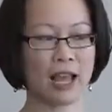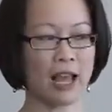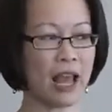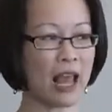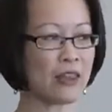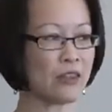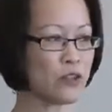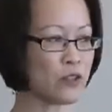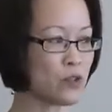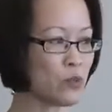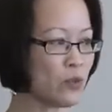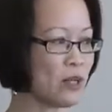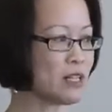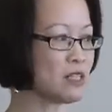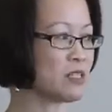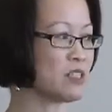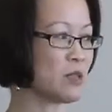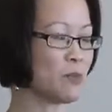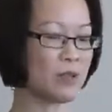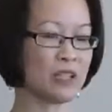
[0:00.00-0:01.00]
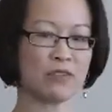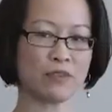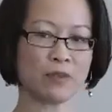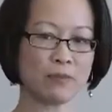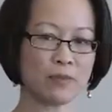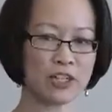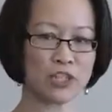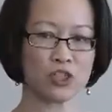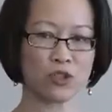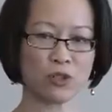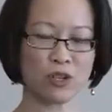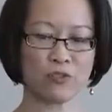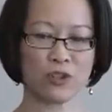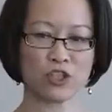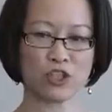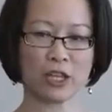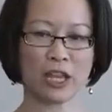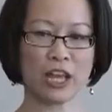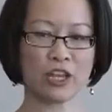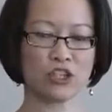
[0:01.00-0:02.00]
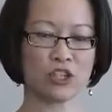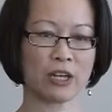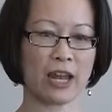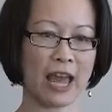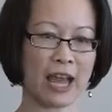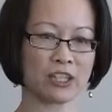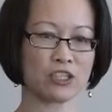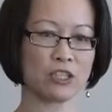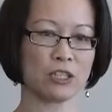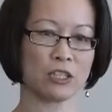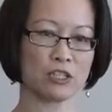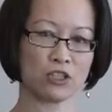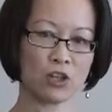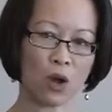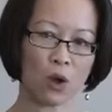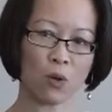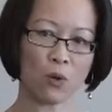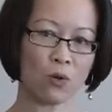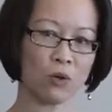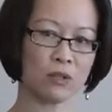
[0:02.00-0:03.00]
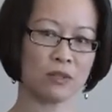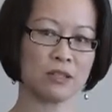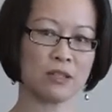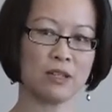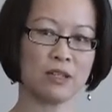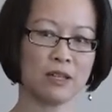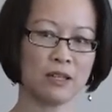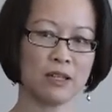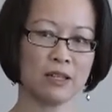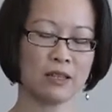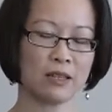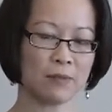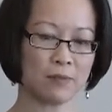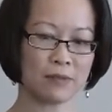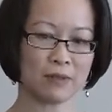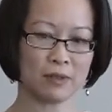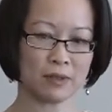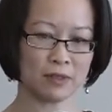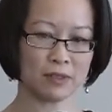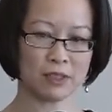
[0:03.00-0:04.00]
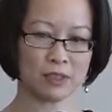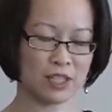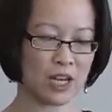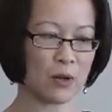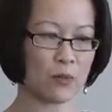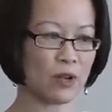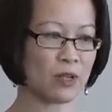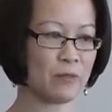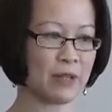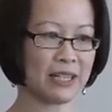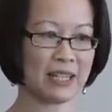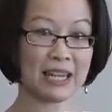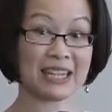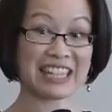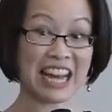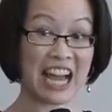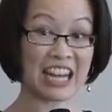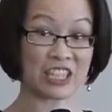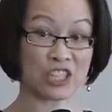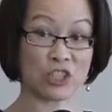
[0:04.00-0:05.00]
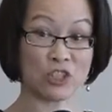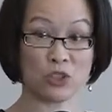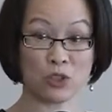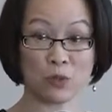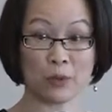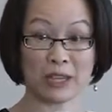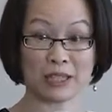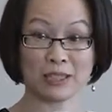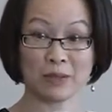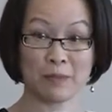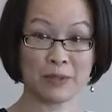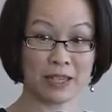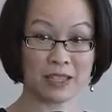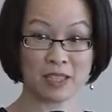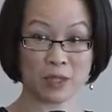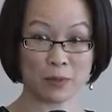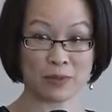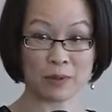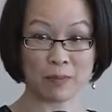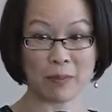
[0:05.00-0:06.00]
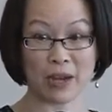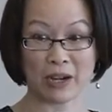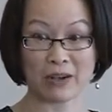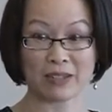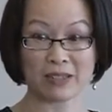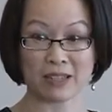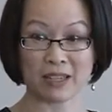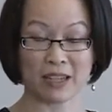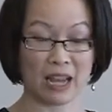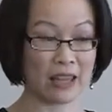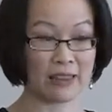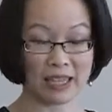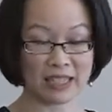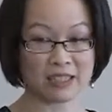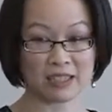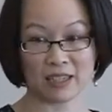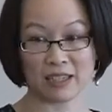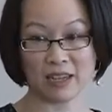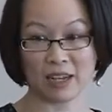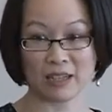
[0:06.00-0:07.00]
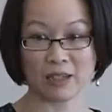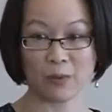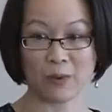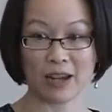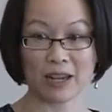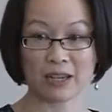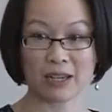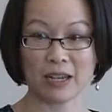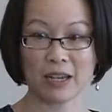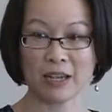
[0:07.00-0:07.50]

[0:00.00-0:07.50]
And there's reason to believe the Ministry of Education actually told the state-run media not to do it because it was embarrassing, and they did it anyway.